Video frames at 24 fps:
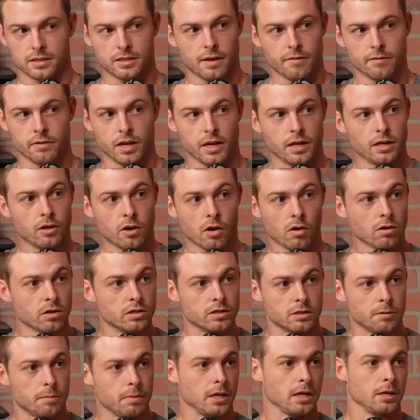7, 8
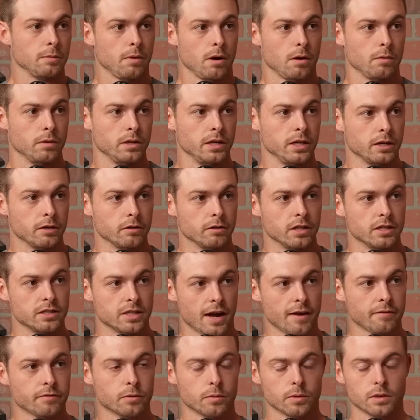yards, depending upon what Nico does
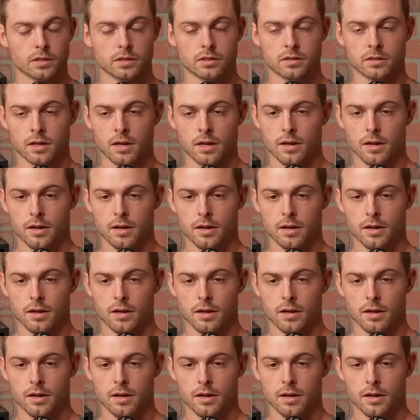afterwards.